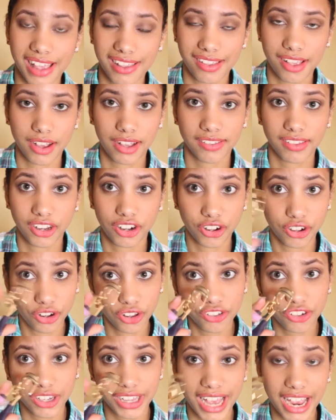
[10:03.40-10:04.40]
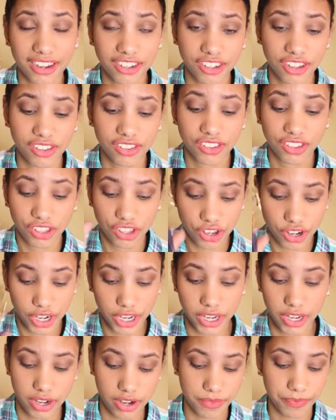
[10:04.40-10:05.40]
As long as it curls your lashes, you're
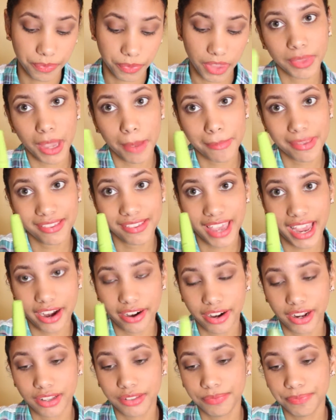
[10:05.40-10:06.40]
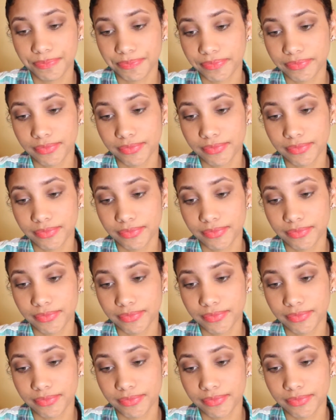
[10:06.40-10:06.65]
good. Mascara.